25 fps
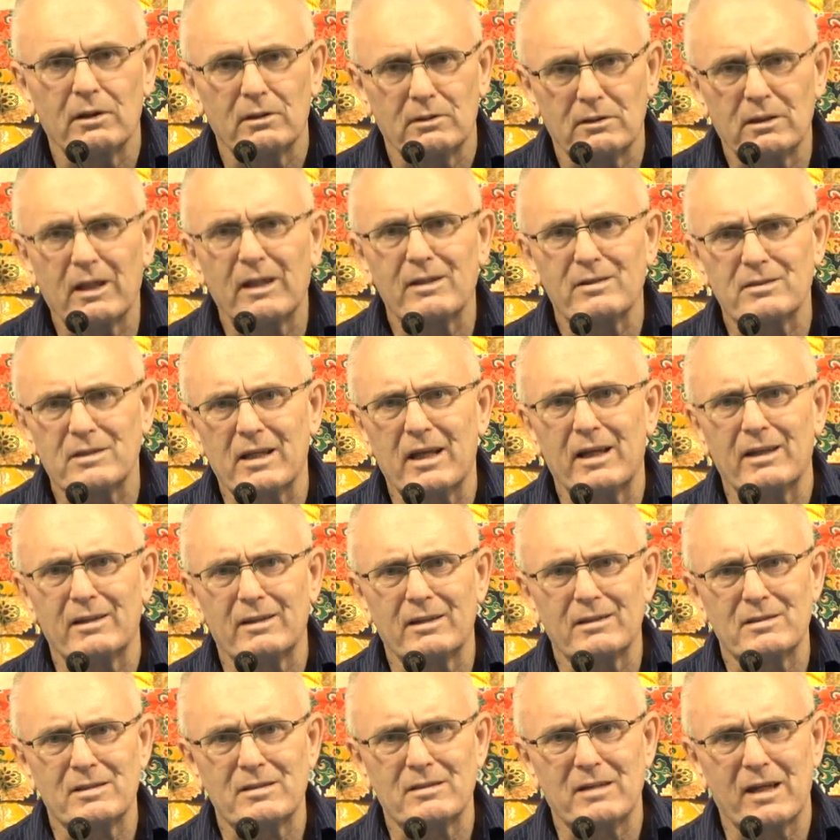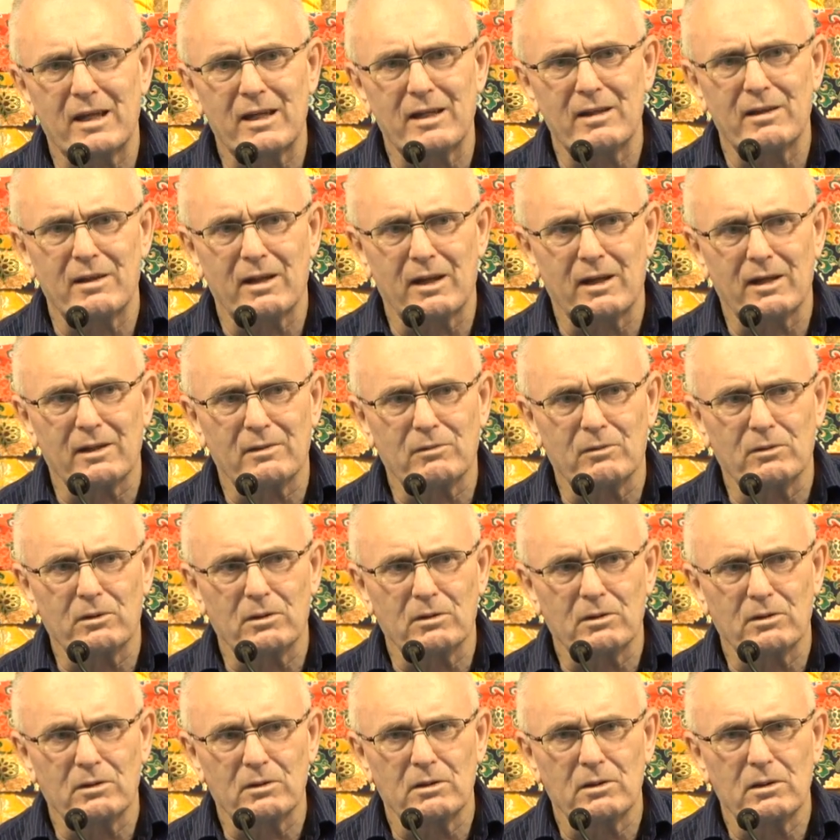does understand that
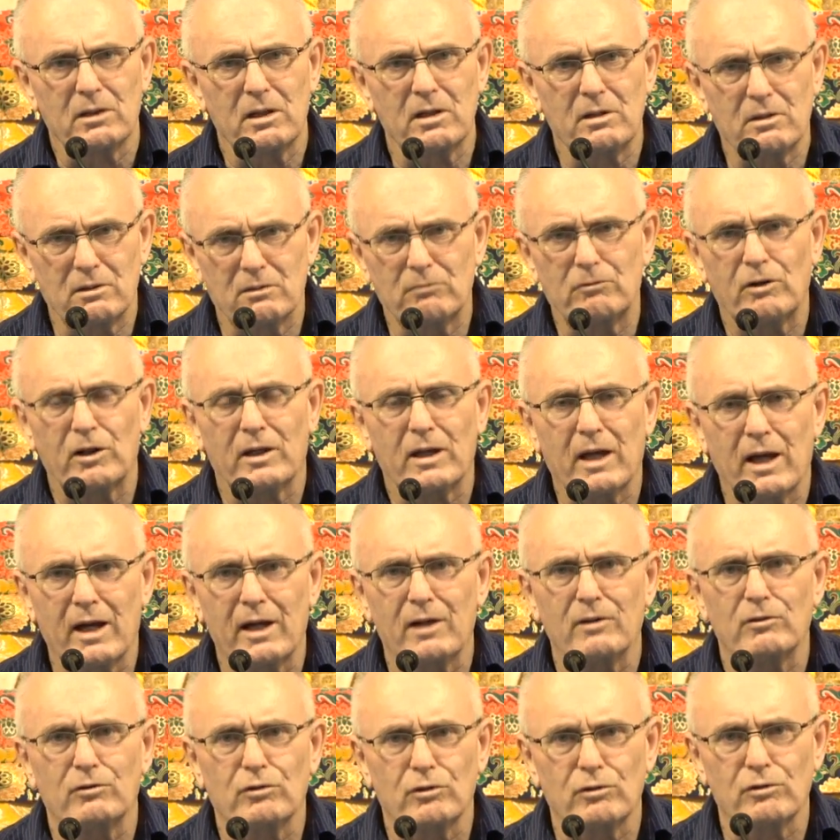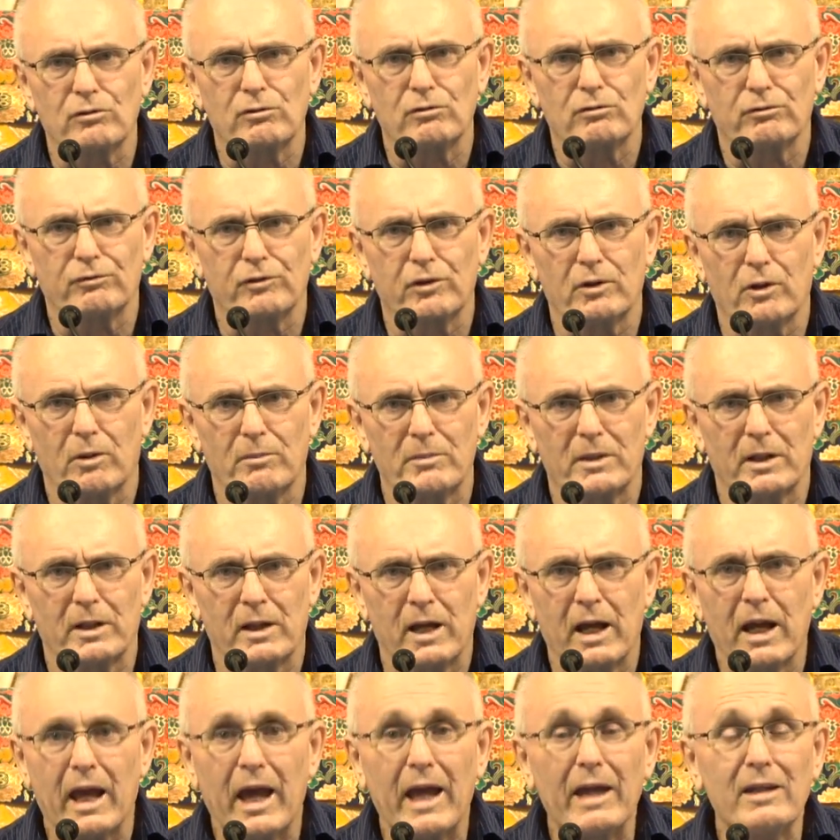in regard to phenomena
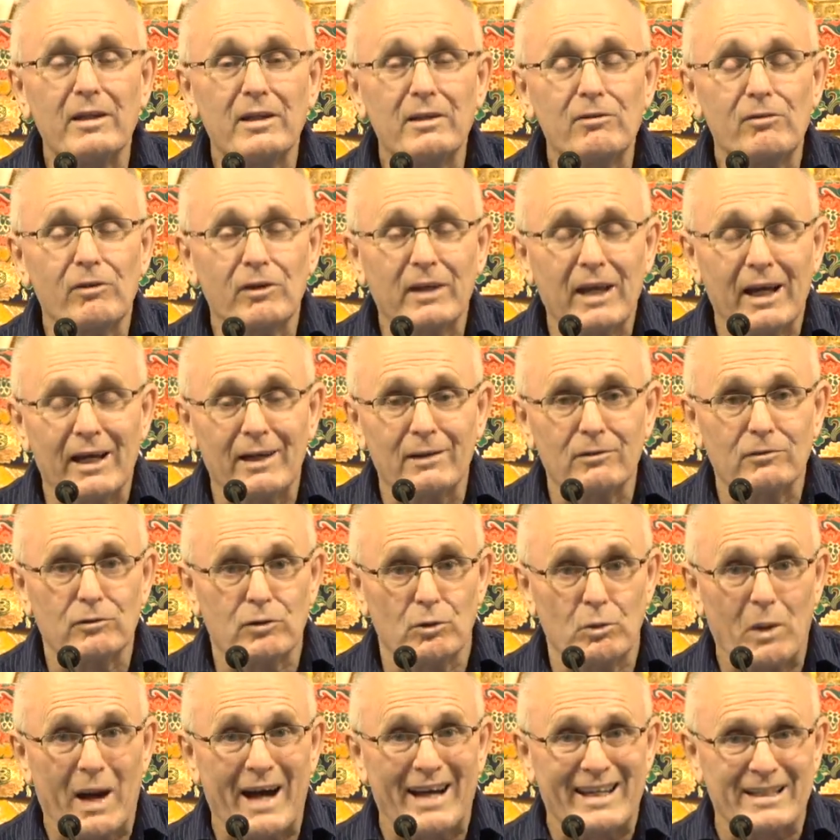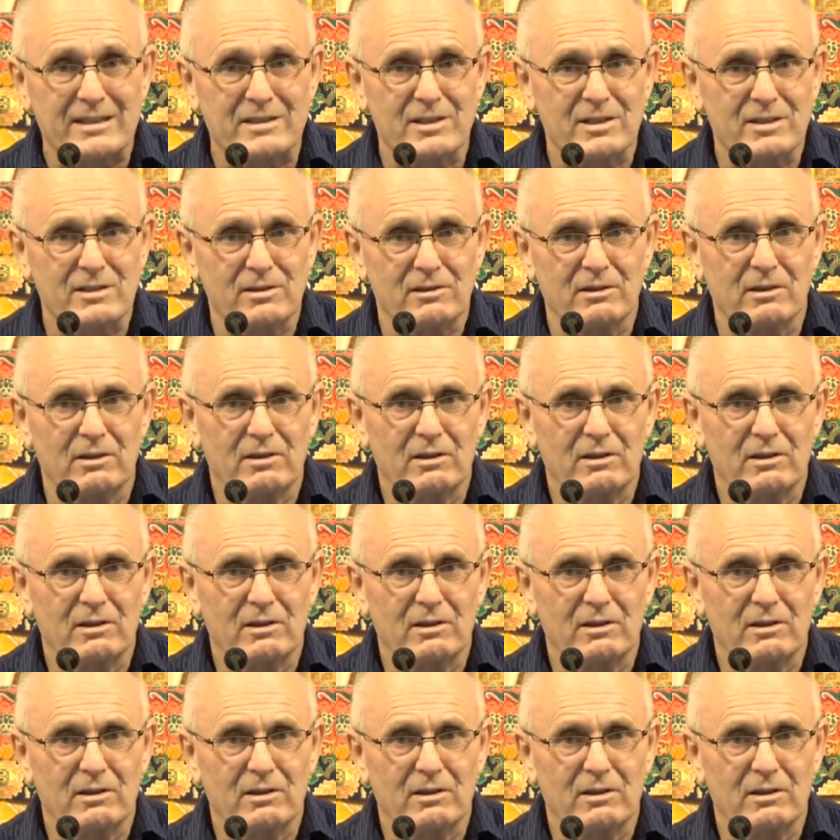and in regard to us,